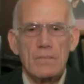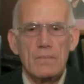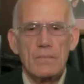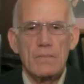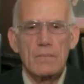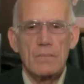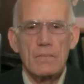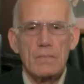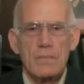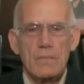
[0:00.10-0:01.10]

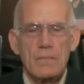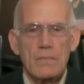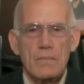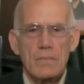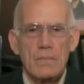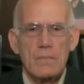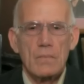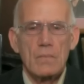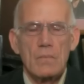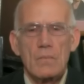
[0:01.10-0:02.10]

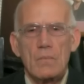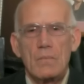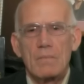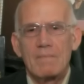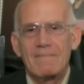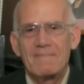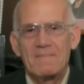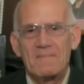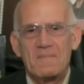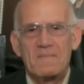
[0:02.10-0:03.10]

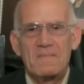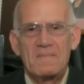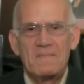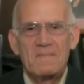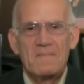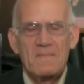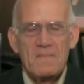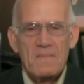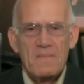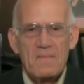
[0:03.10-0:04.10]

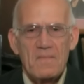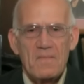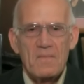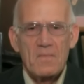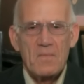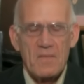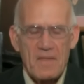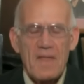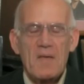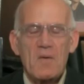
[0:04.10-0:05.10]

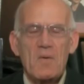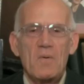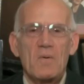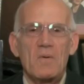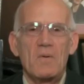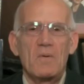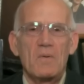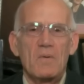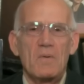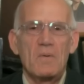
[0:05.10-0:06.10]

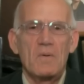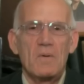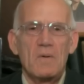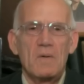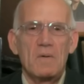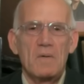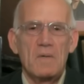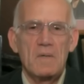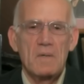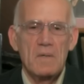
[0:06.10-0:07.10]

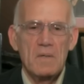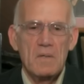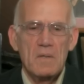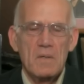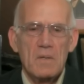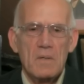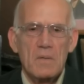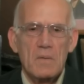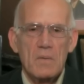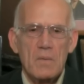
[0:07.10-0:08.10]
[no speech]